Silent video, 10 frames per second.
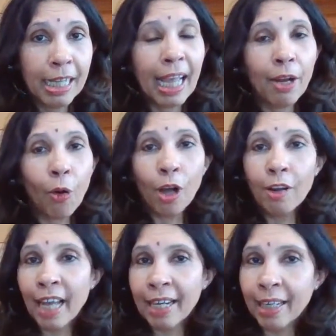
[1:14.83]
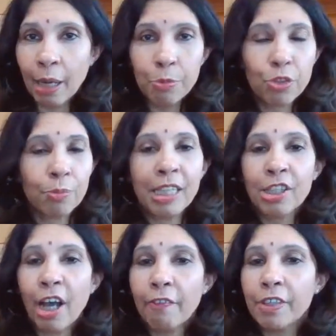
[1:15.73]
And all of that comes from these
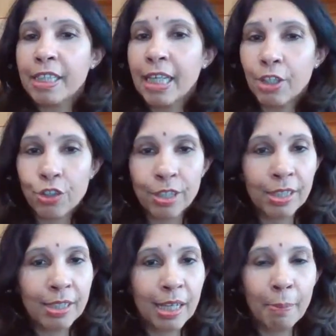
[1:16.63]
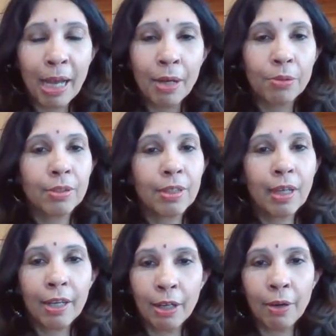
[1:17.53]
conversations about,
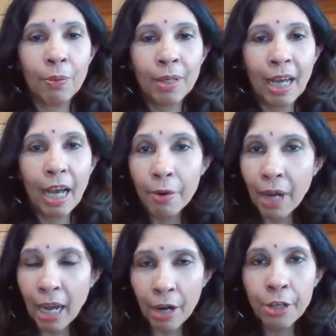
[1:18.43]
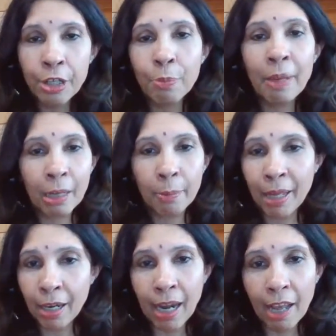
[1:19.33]
you know, how do you make a
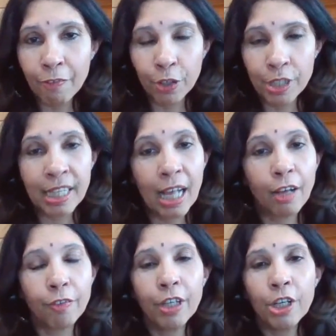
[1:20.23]
better life for yourself?